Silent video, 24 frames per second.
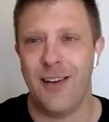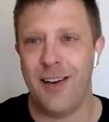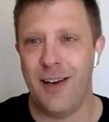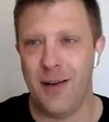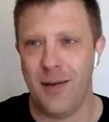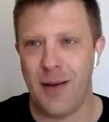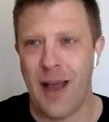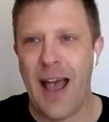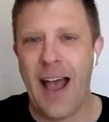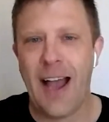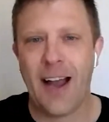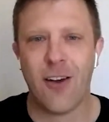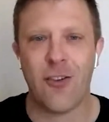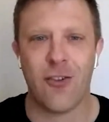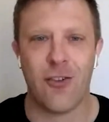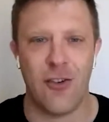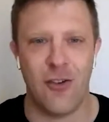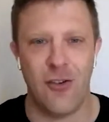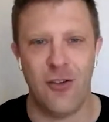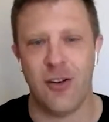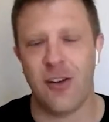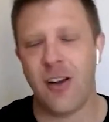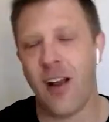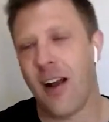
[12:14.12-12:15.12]
in
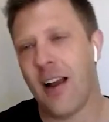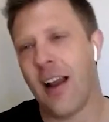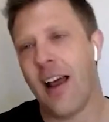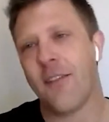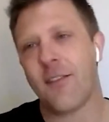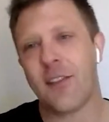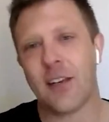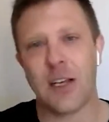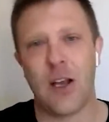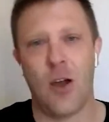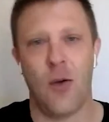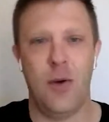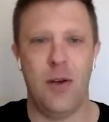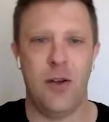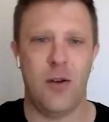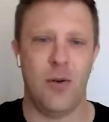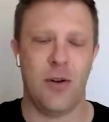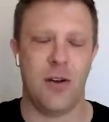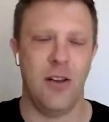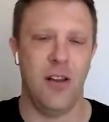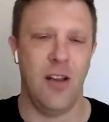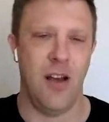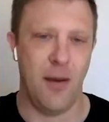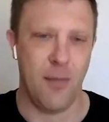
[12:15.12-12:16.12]
action, you'd kind of have to go into
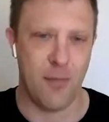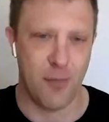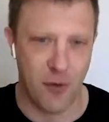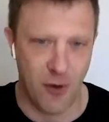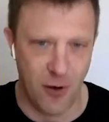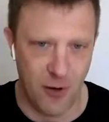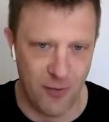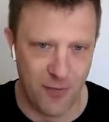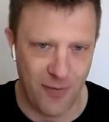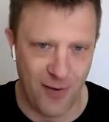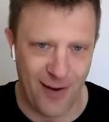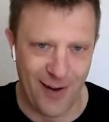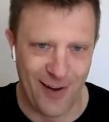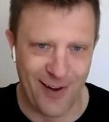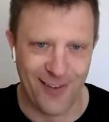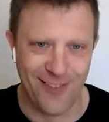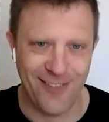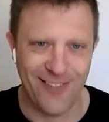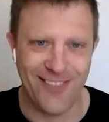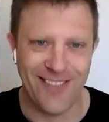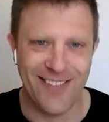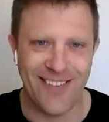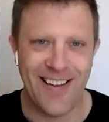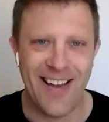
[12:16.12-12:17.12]
a client
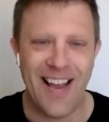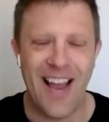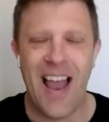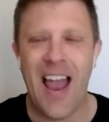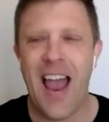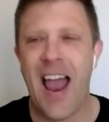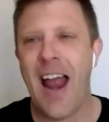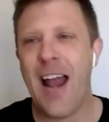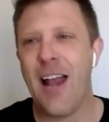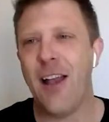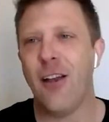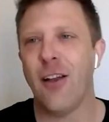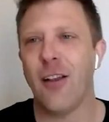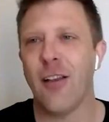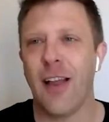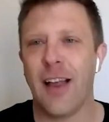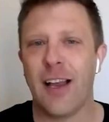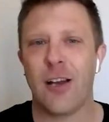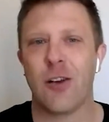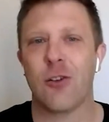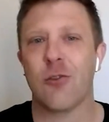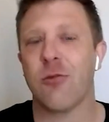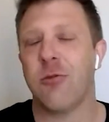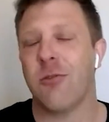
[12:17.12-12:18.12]
profile and
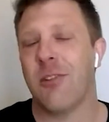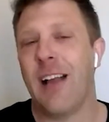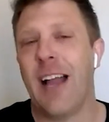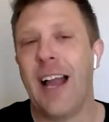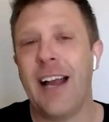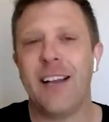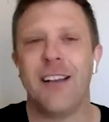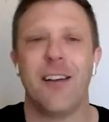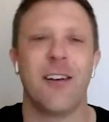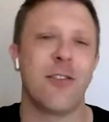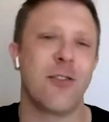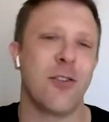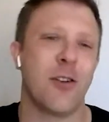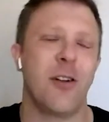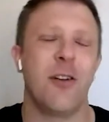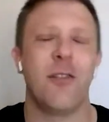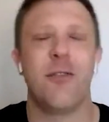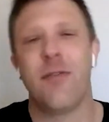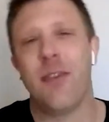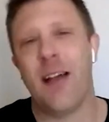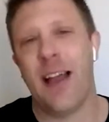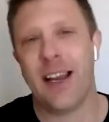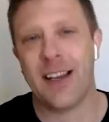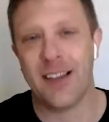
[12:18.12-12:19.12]
create a sort
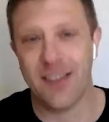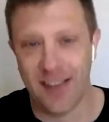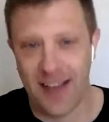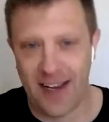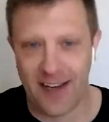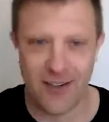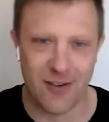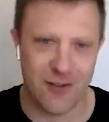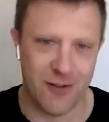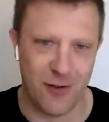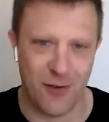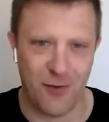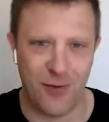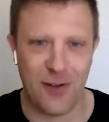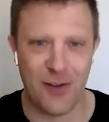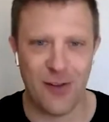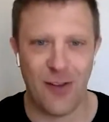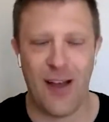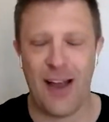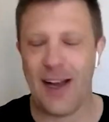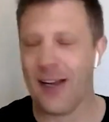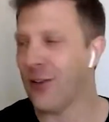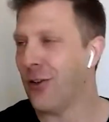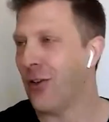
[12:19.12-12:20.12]
of fake letter, if you
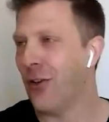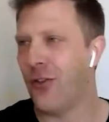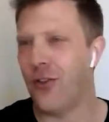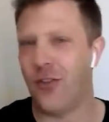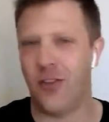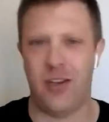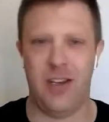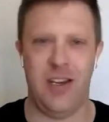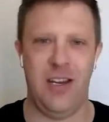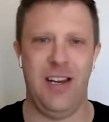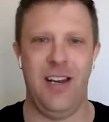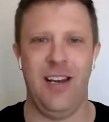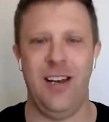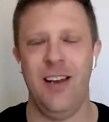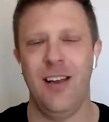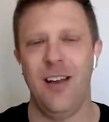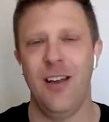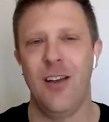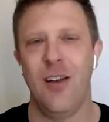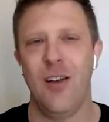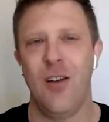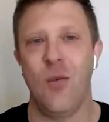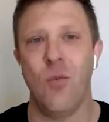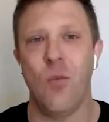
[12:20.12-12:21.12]
like, to see
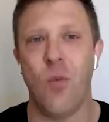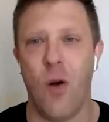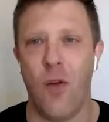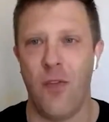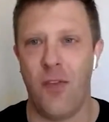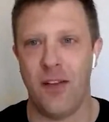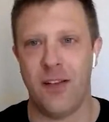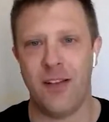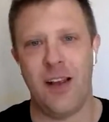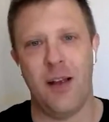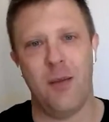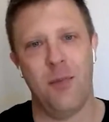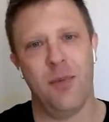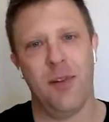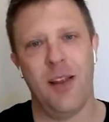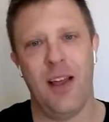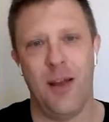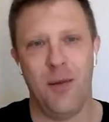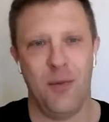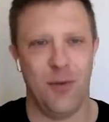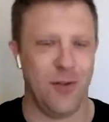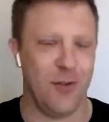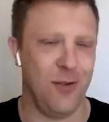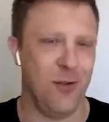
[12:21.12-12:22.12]
what the
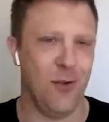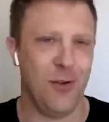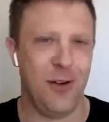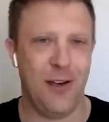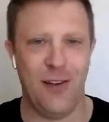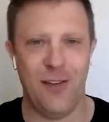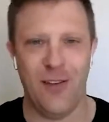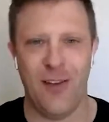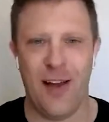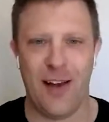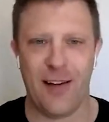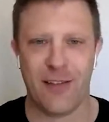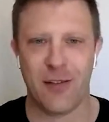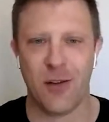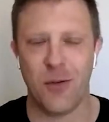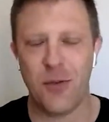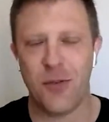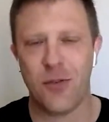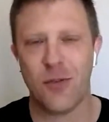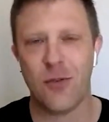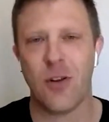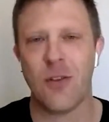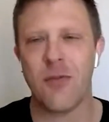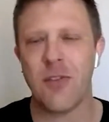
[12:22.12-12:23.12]
template was looking like. So it
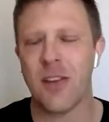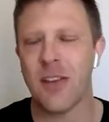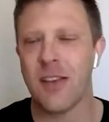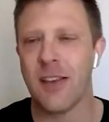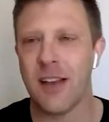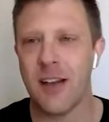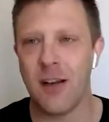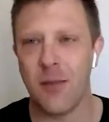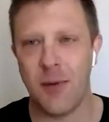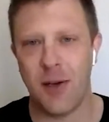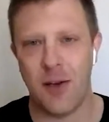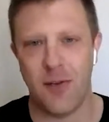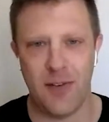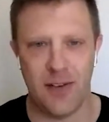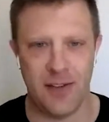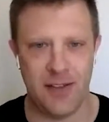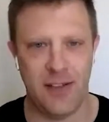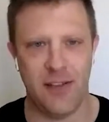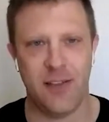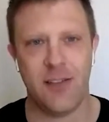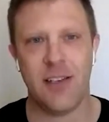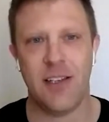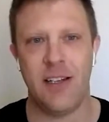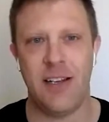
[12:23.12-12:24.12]
was sort of a little bit of a
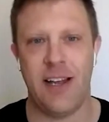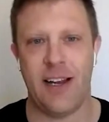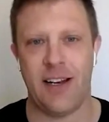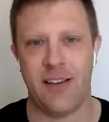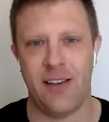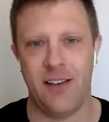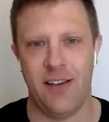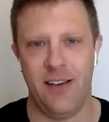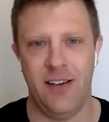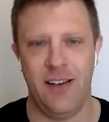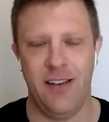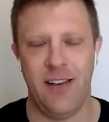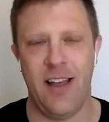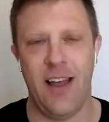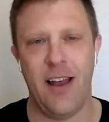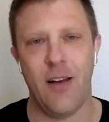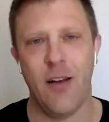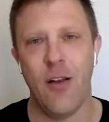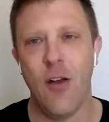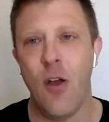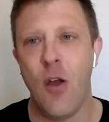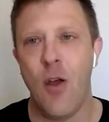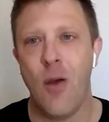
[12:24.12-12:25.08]
disconnect in that,